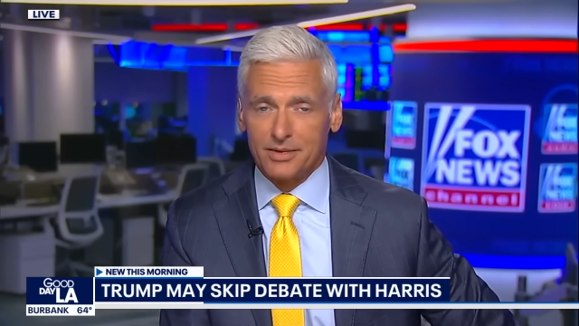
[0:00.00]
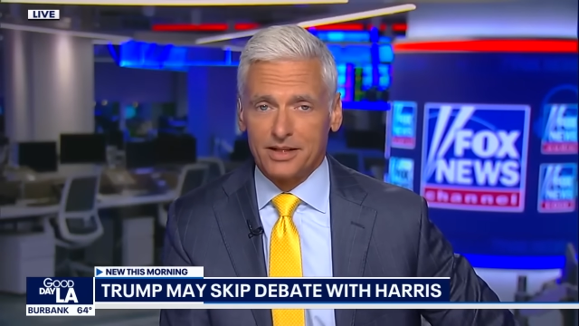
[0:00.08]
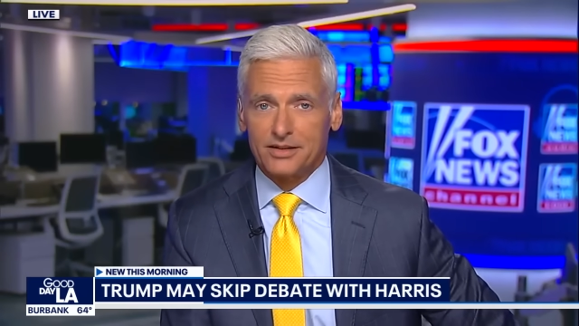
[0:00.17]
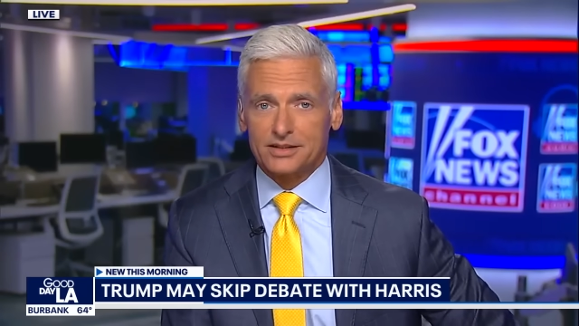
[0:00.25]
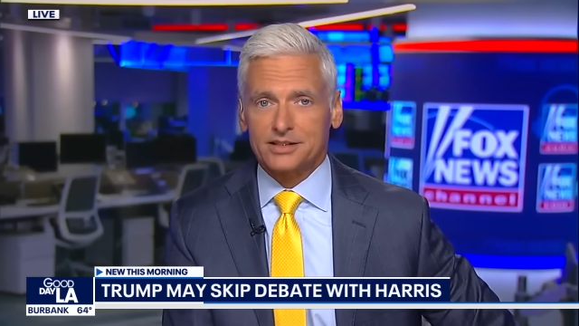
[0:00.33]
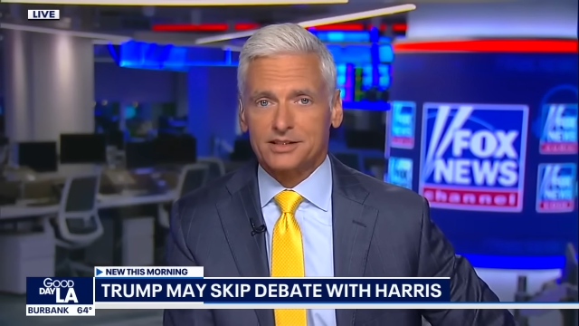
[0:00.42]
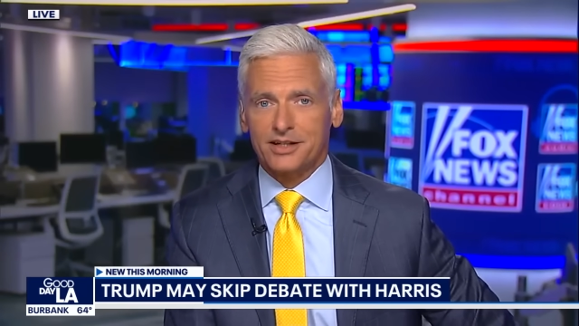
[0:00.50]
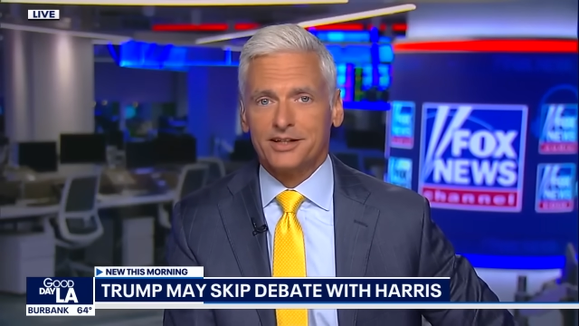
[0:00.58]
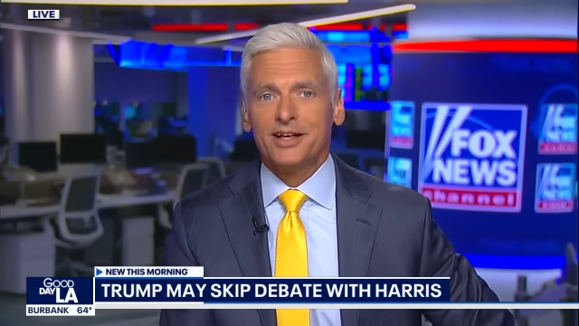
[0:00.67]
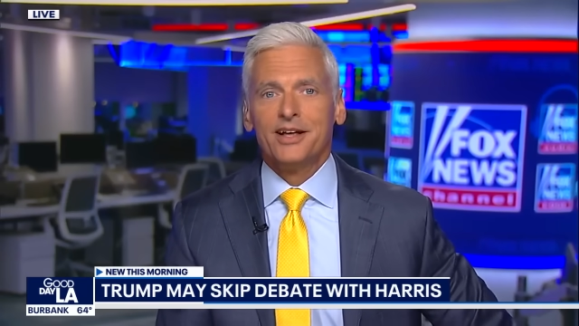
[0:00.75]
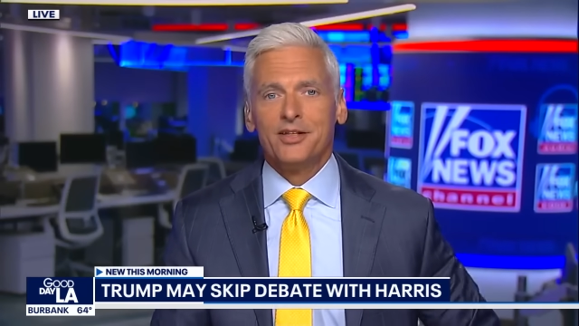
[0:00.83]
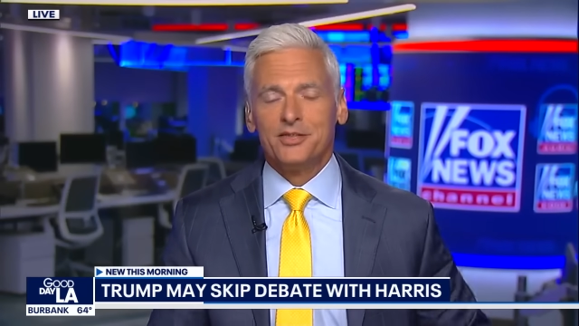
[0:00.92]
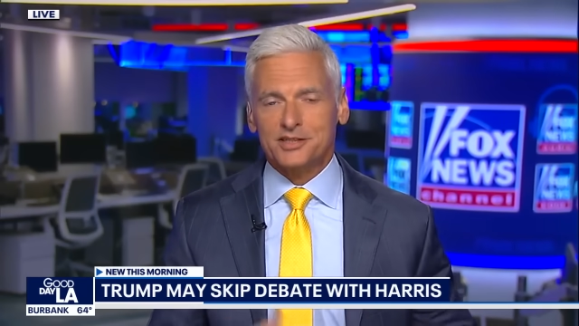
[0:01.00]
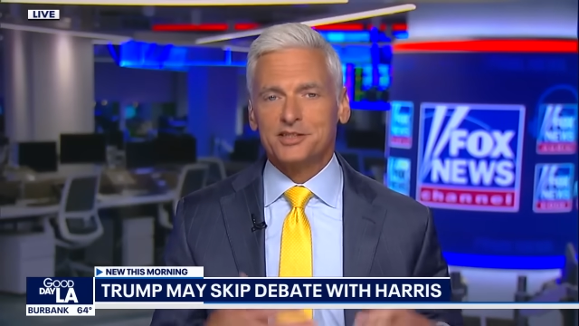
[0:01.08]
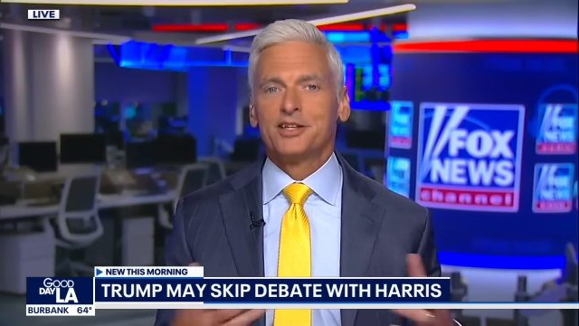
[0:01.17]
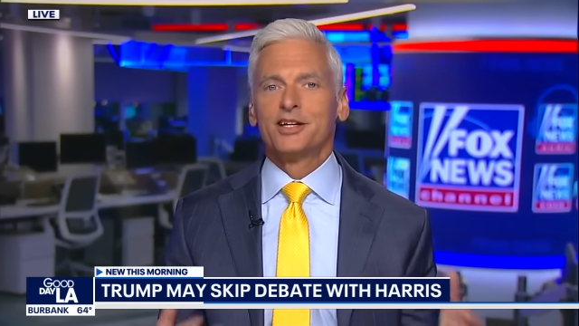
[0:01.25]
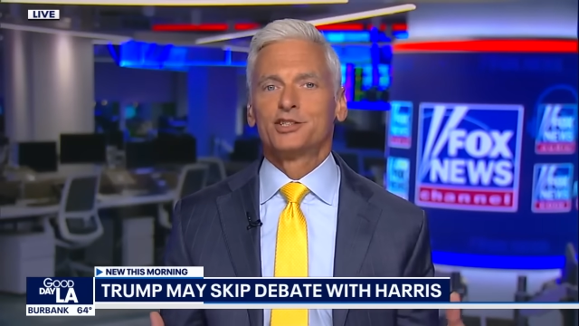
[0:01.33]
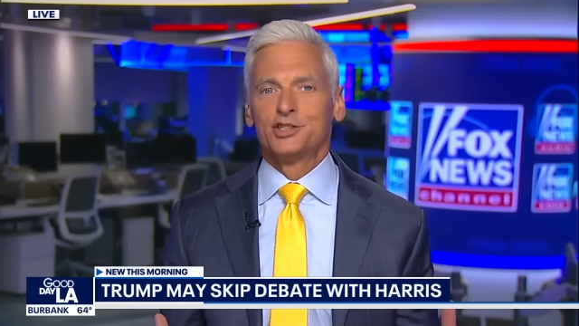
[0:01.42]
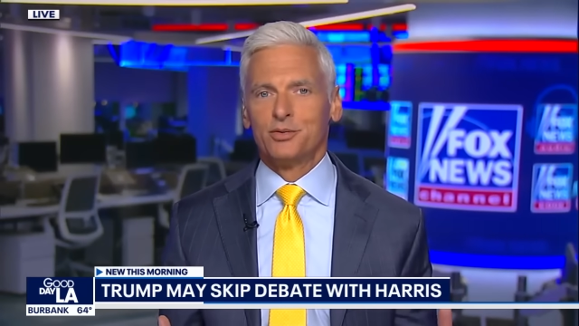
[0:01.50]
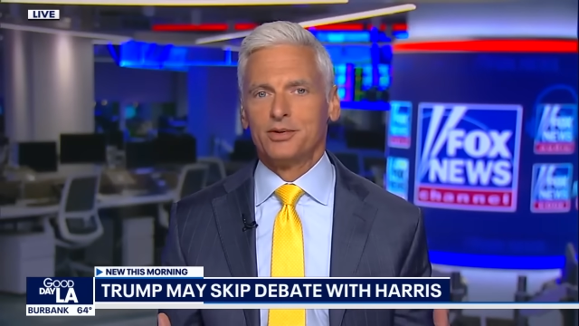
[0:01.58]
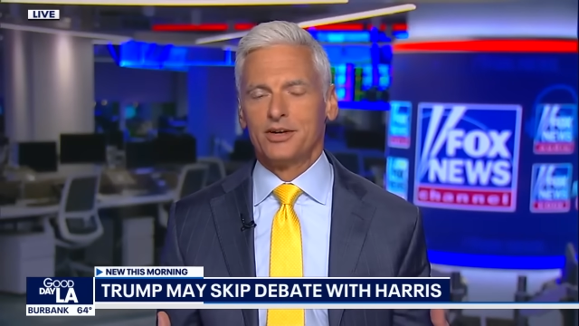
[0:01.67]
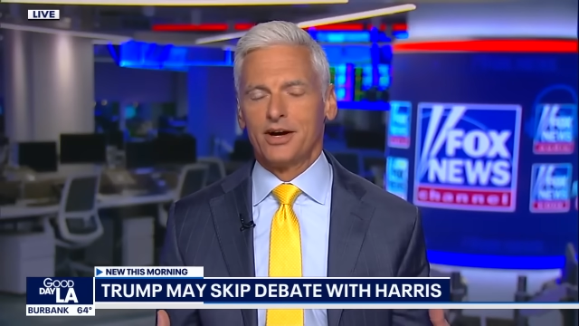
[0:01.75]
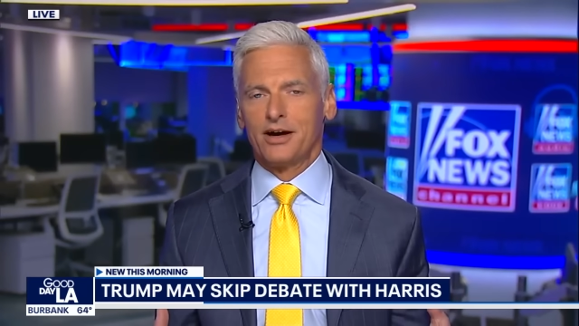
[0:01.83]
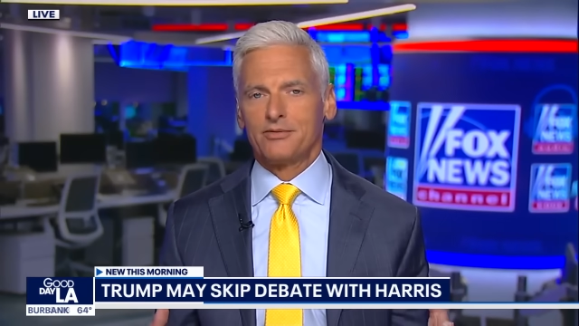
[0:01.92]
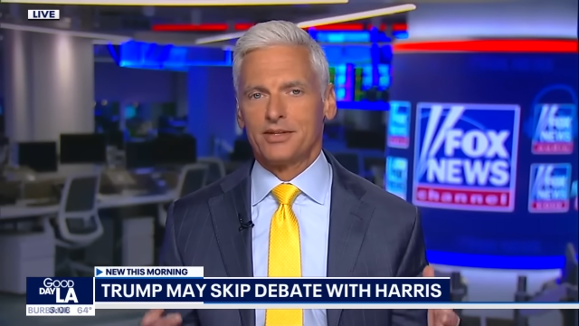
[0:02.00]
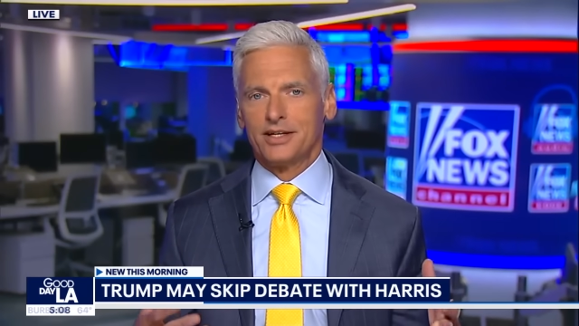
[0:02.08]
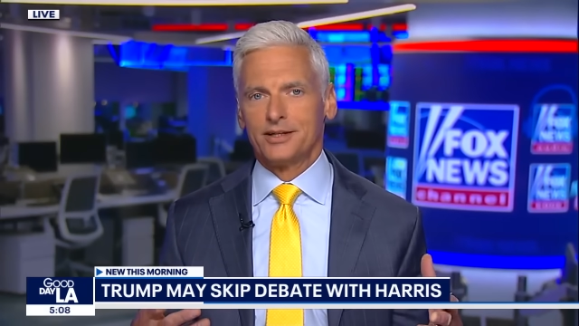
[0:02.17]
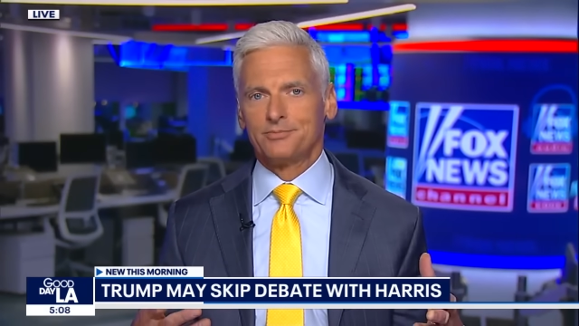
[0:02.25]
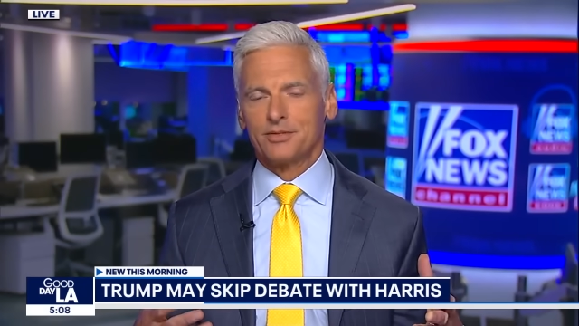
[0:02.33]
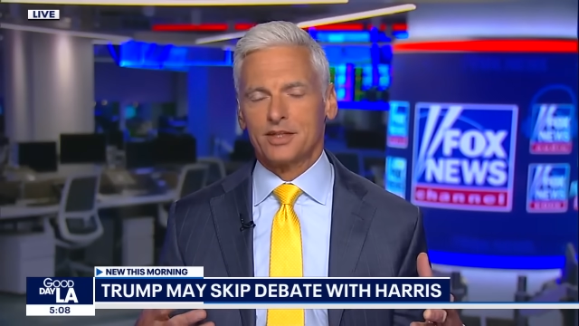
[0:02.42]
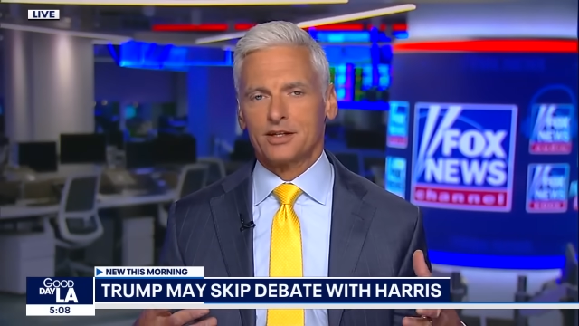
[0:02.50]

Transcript: I mean, this is the issue when you have the